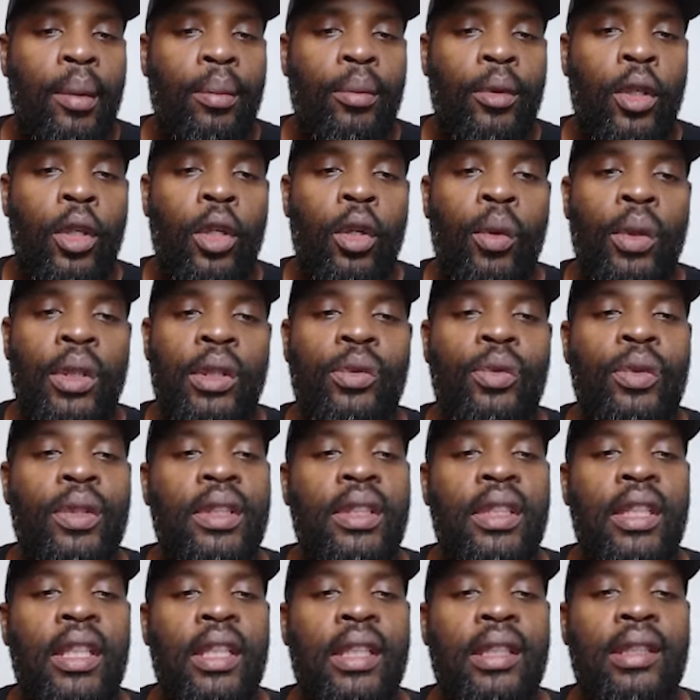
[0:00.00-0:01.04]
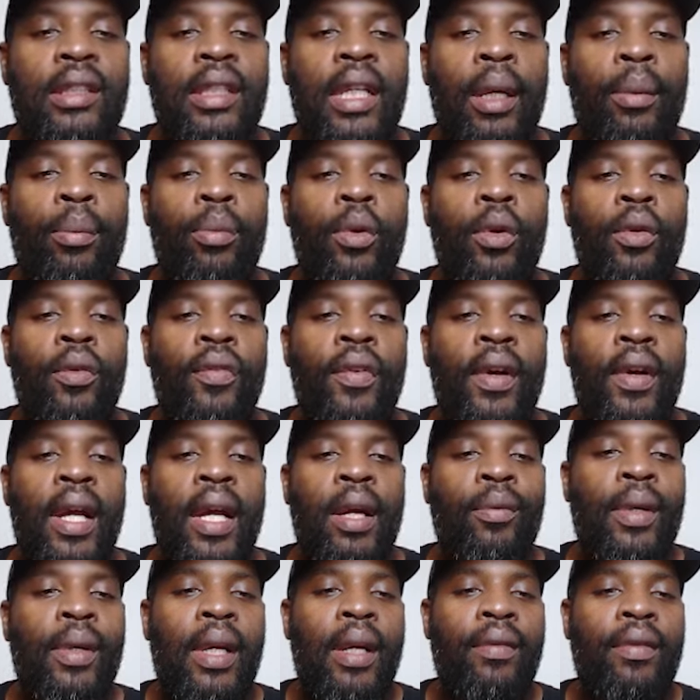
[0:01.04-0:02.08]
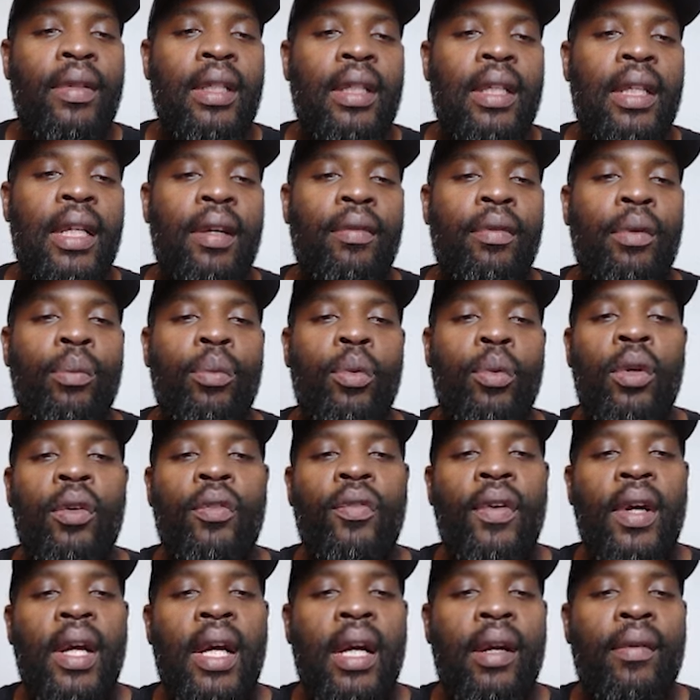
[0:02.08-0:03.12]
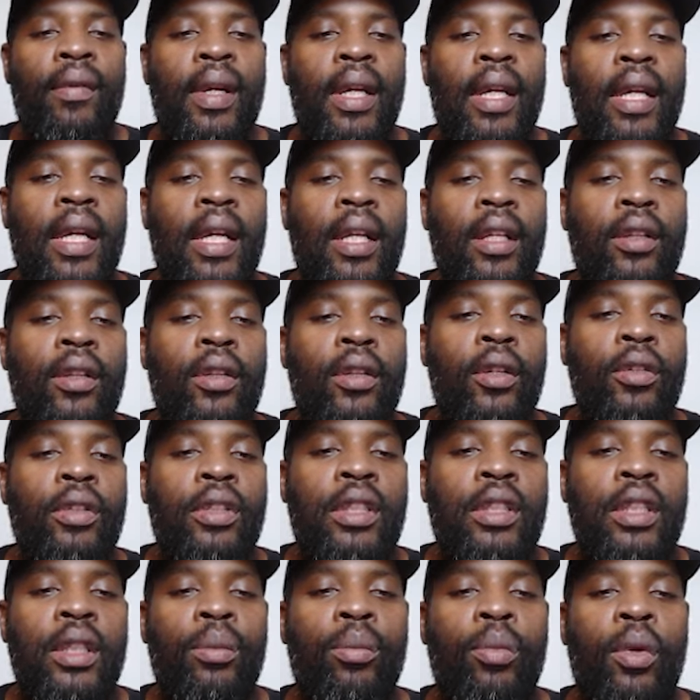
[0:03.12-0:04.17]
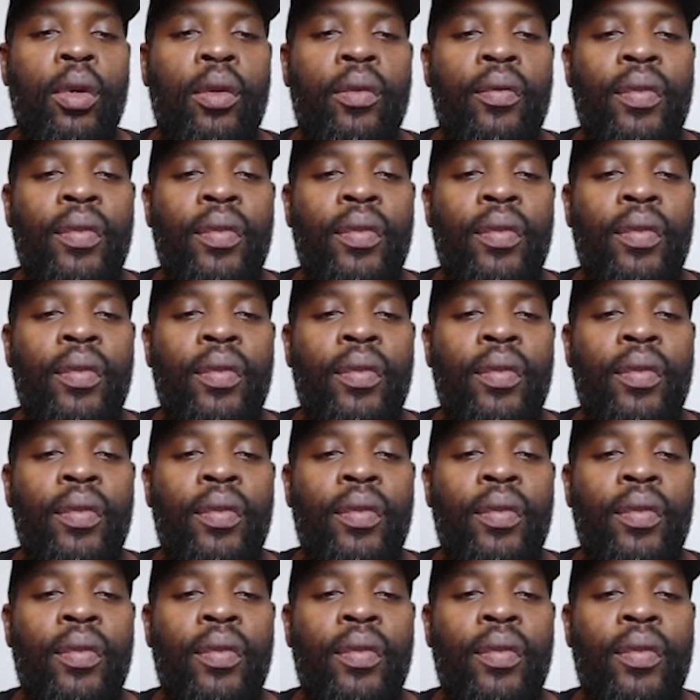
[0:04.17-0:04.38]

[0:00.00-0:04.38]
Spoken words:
The lowest we see is 9.5. We have 11.5 and 13.5.